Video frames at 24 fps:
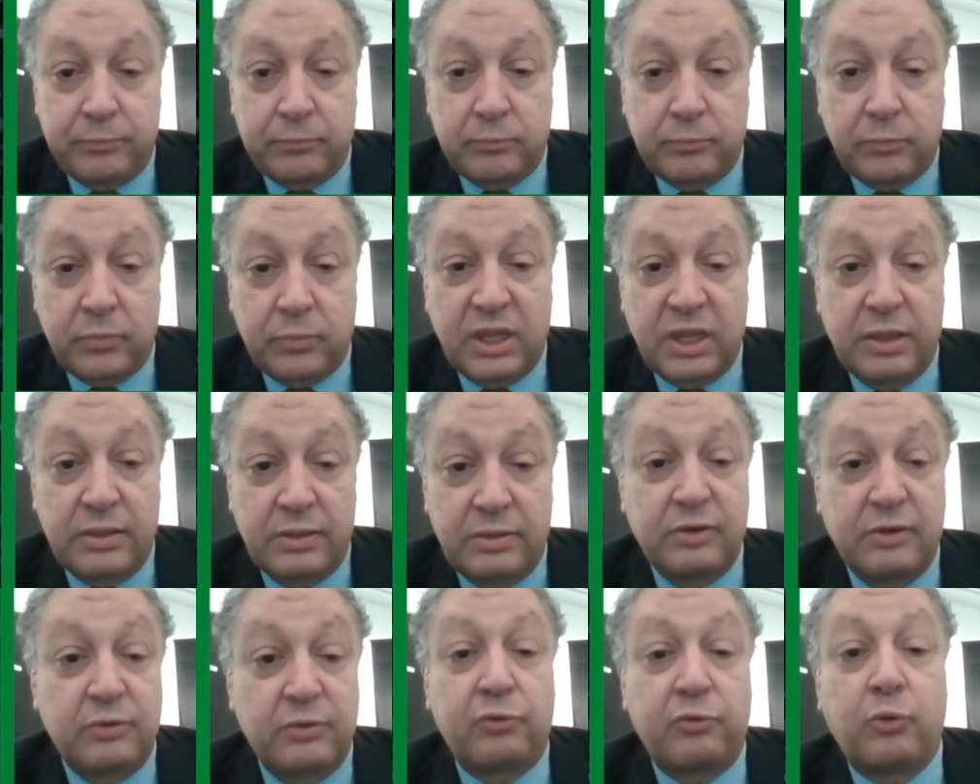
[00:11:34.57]
This, of
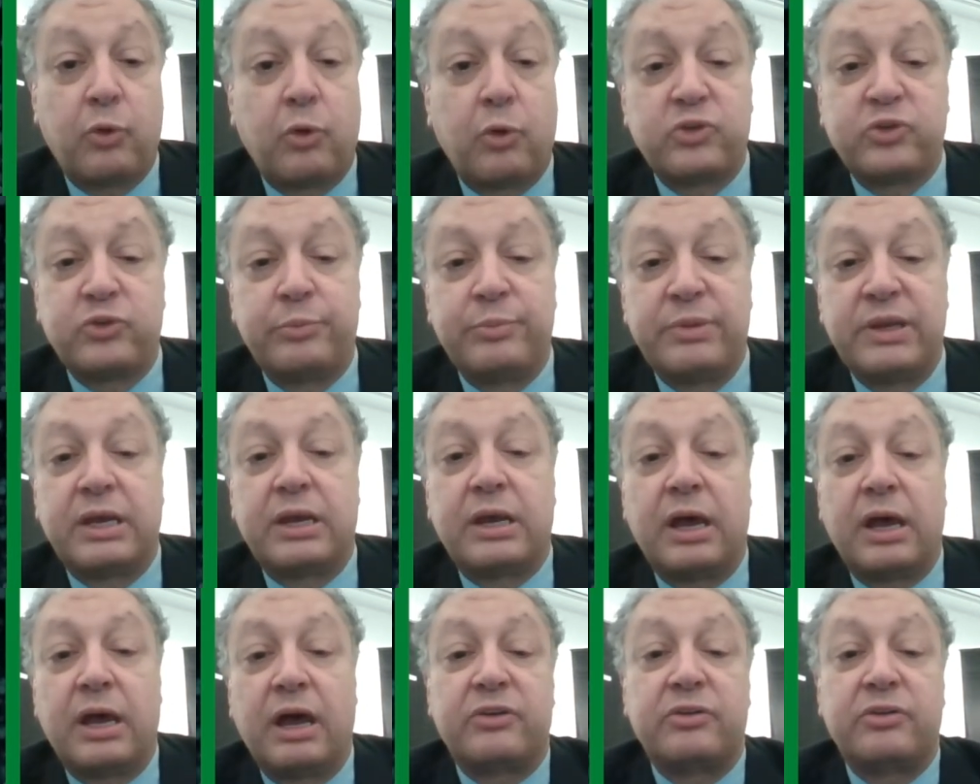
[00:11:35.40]
course, will be
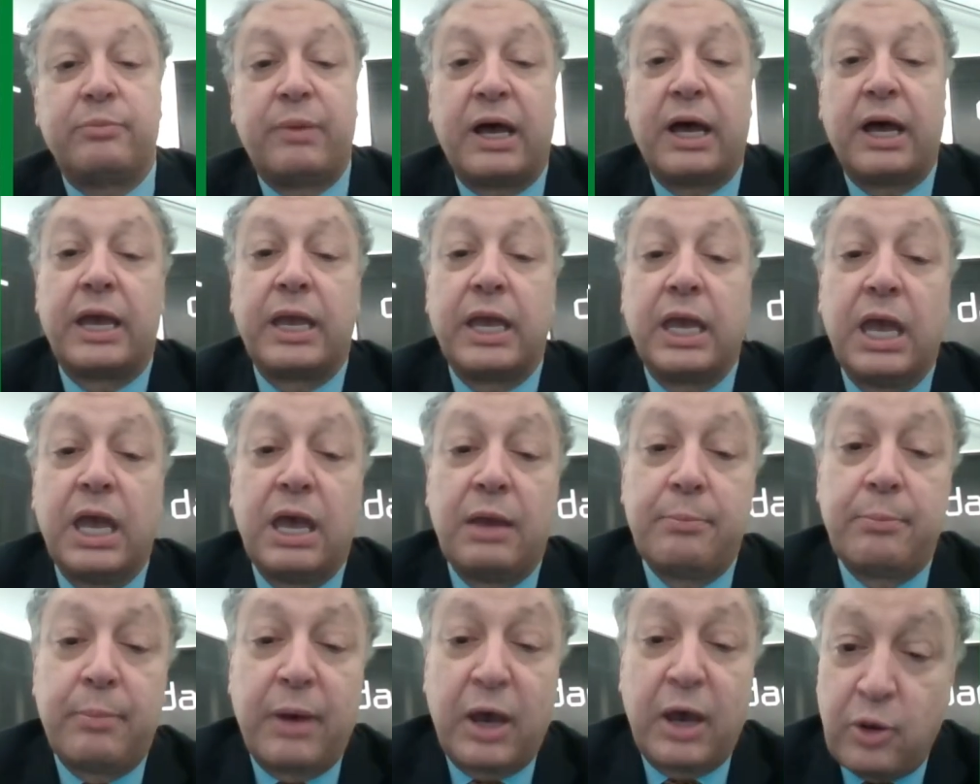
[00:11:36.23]
covered by
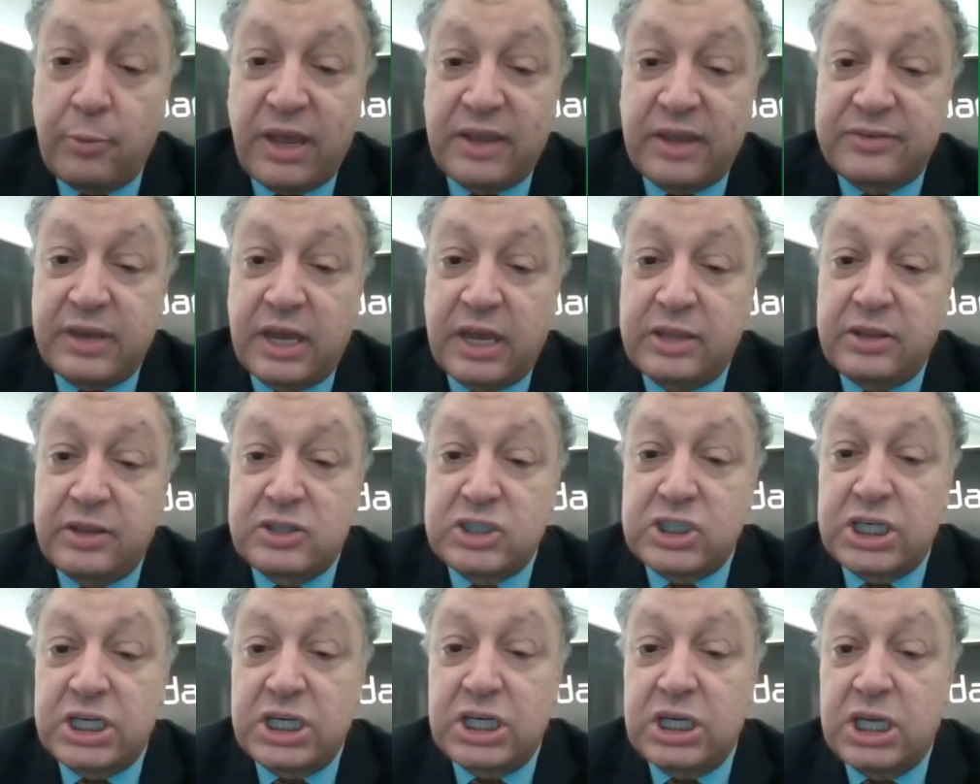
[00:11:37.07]
biomass
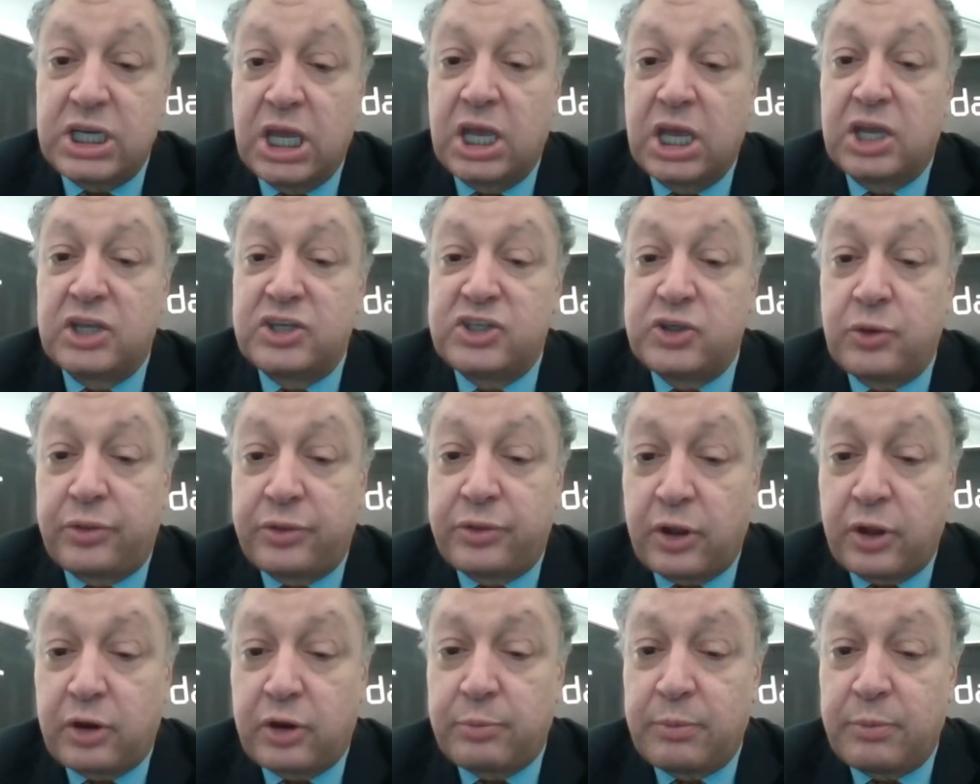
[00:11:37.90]
energy,
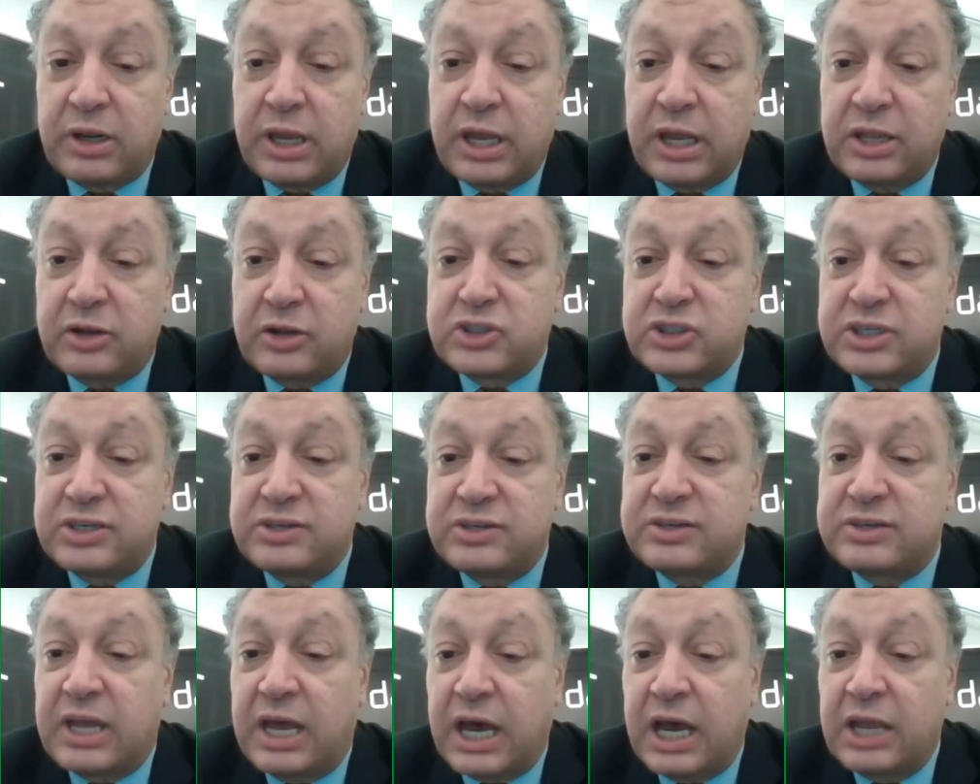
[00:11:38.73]
geothermal
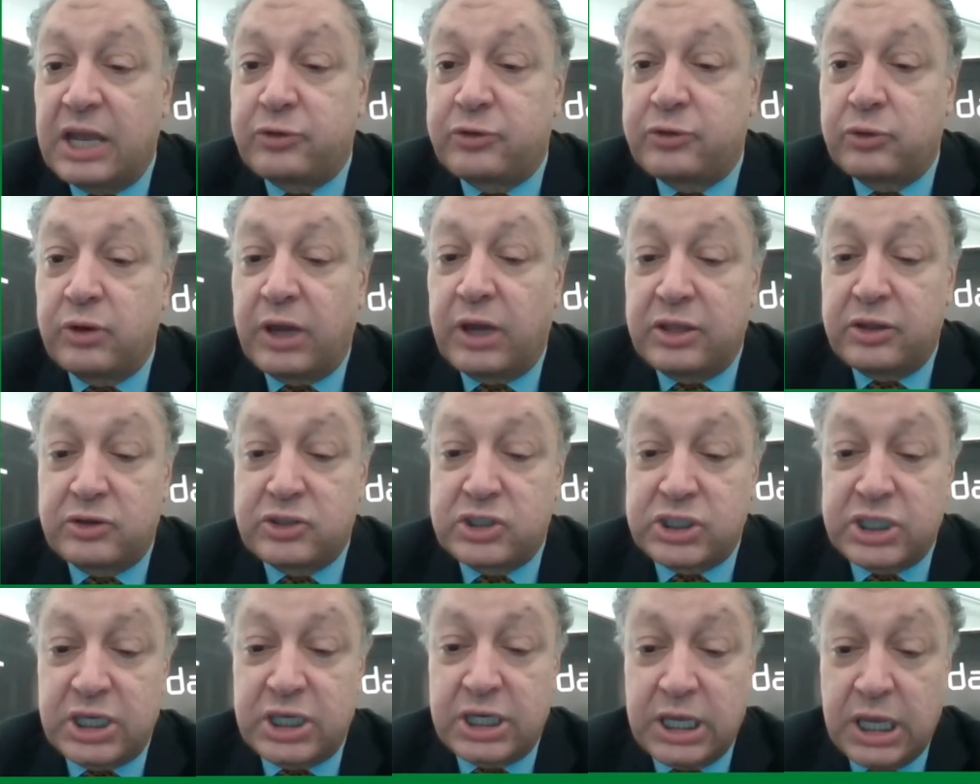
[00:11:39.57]
energies, hydro
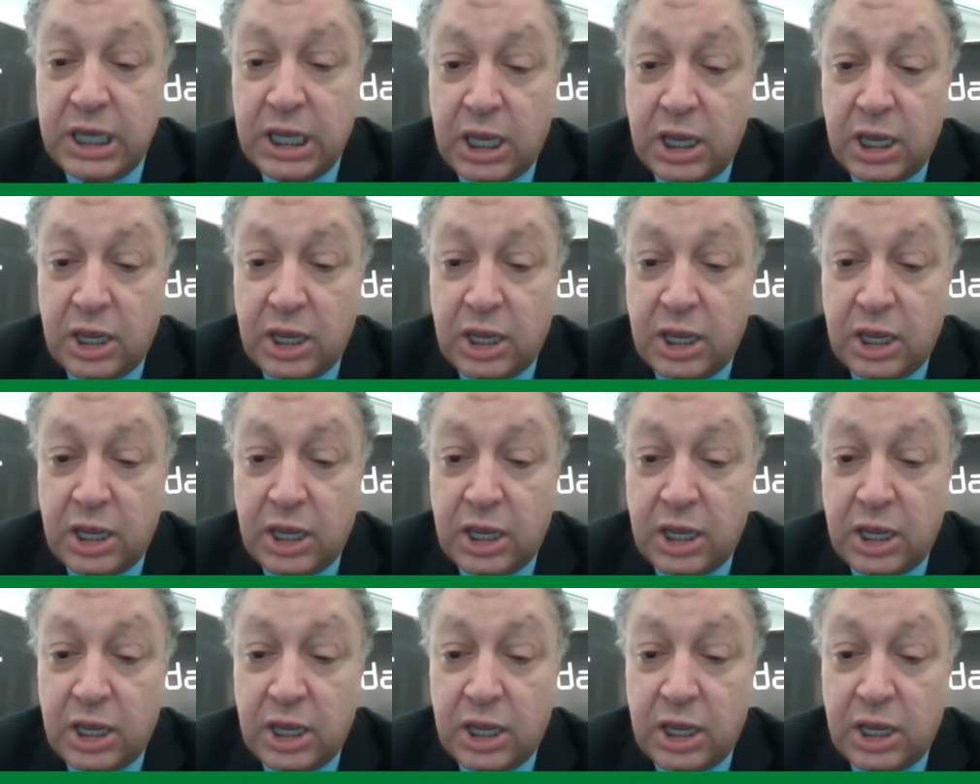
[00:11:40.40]
energy,